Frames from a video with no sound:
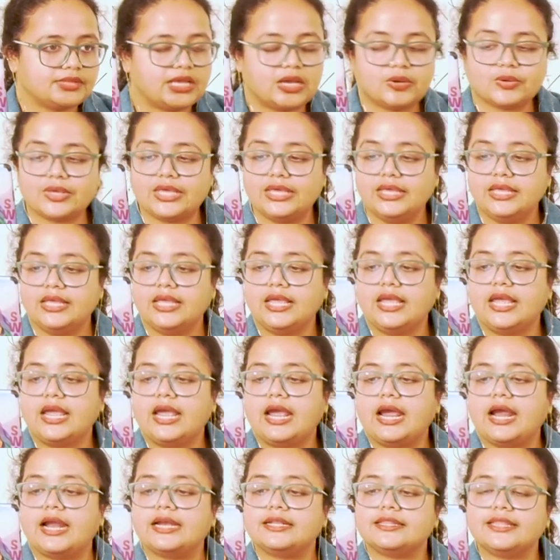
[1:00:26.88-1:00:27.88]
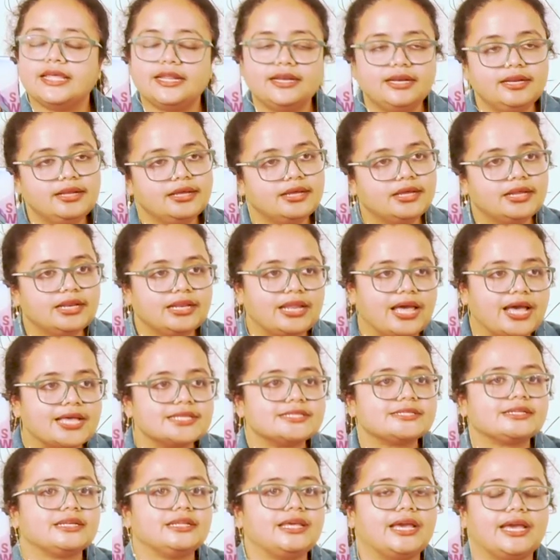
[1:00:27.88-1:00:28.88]
Okay? And then
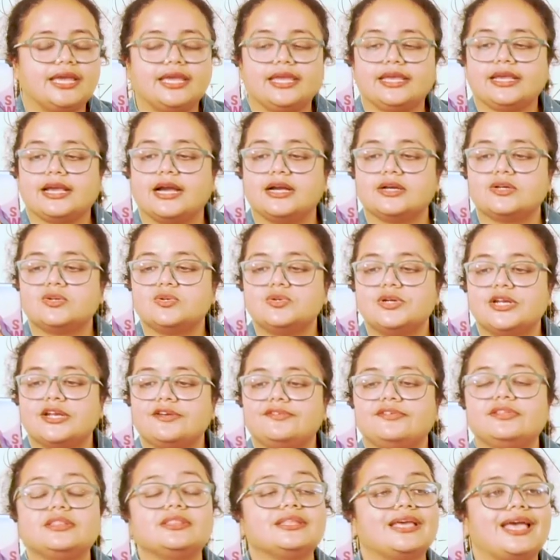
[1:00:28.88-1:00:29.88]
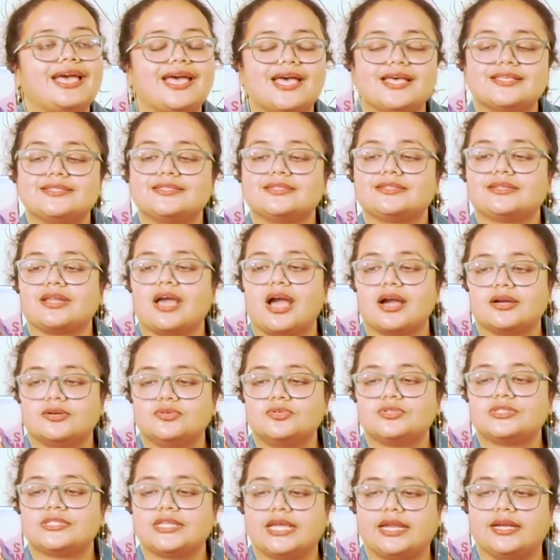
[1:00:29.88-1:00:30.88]
lastly, I concluded with, as
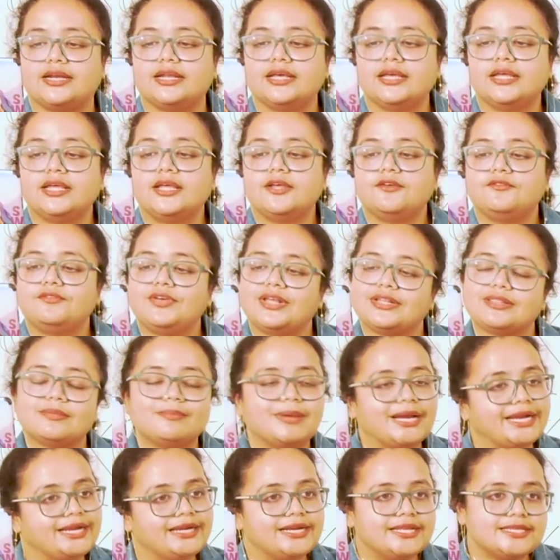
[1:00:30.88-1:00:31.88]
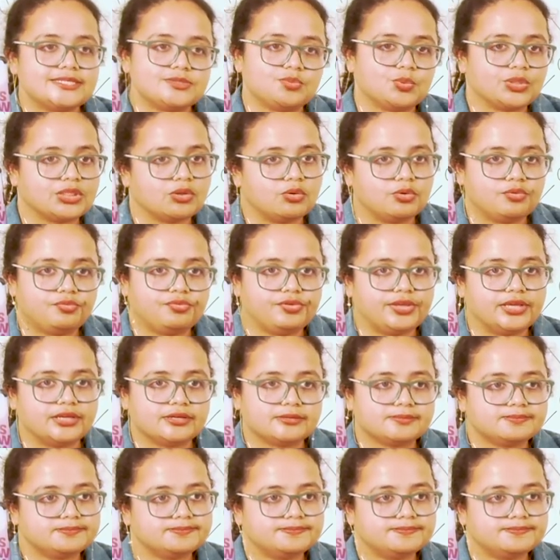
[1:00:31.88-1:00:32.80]
Tagore said, where the mind is without fear,